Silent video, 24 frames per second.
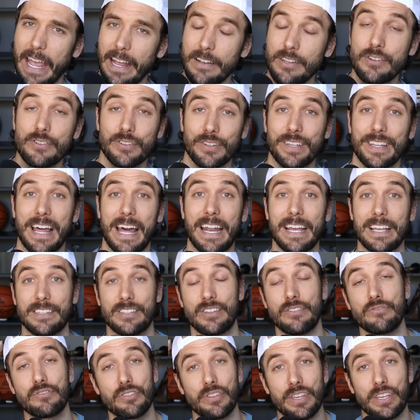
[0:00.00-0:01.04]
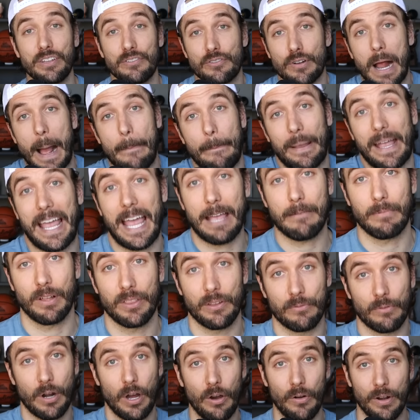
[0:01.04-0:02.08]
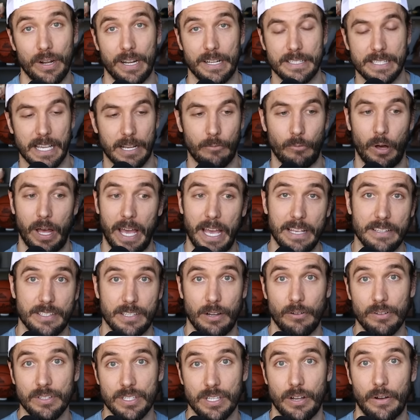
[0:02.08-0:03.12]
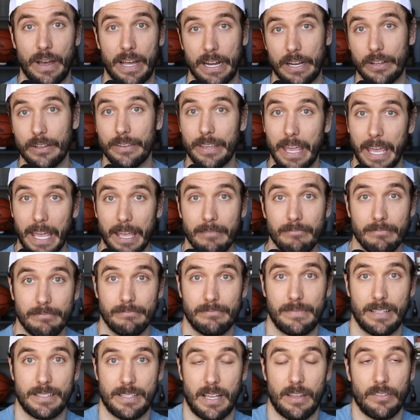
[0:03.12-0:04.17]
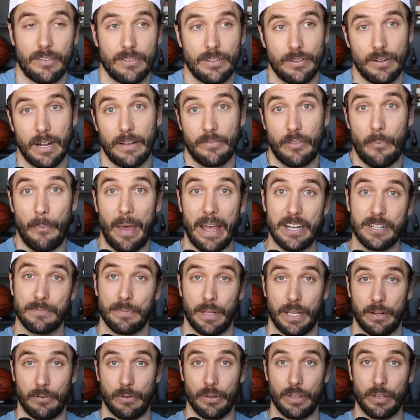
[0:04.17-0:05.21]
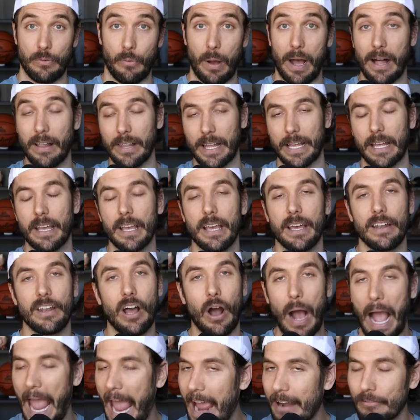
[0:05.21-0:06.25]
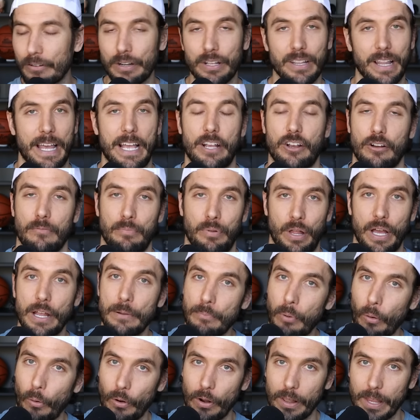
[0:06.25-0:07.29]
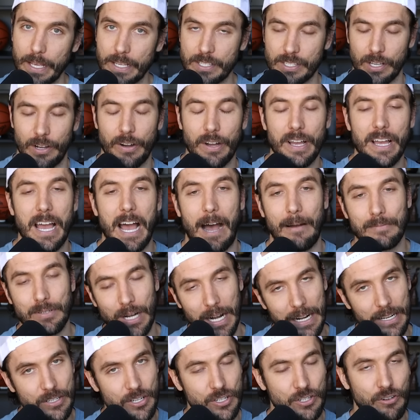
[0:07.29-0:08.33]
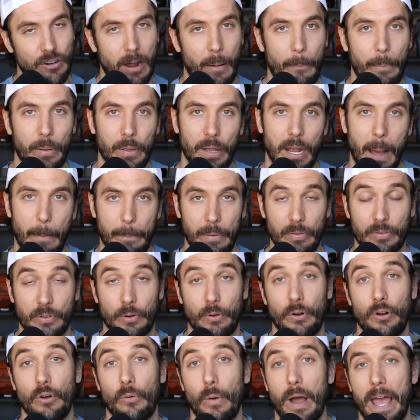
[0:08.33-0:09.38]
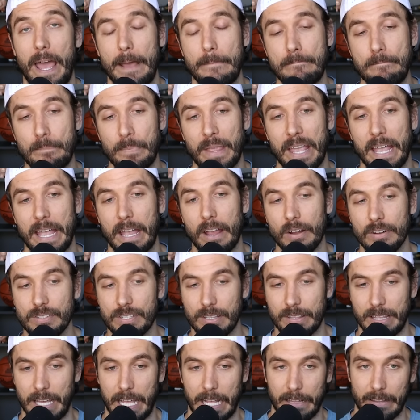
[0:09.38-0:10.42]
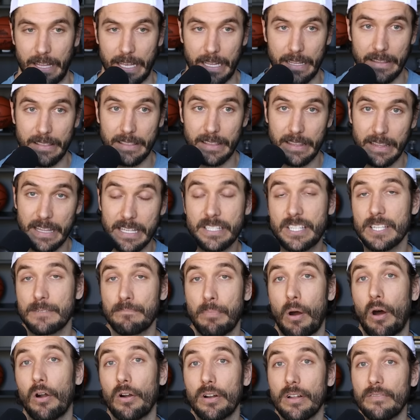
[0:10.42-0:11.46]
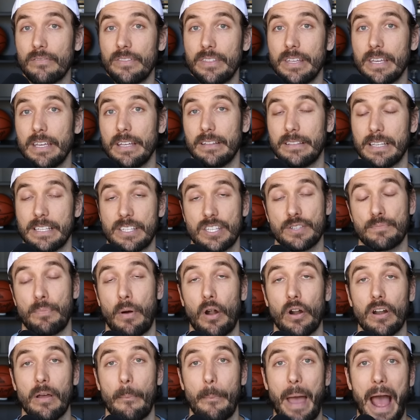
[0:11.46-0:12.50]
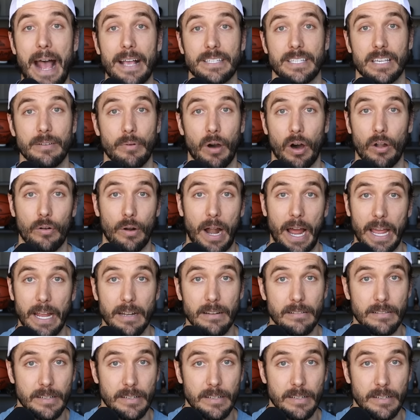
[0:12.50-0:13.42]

And usually that is. Usually you drop a game on the road and it's like, well, hey, so-and-so had a good game. This other dude off the bench played really well. Like, no, every Laker played poorly. So I'm trying to just crumple it up and throw it away. Here's the thing. Like, this is part of basketball, right?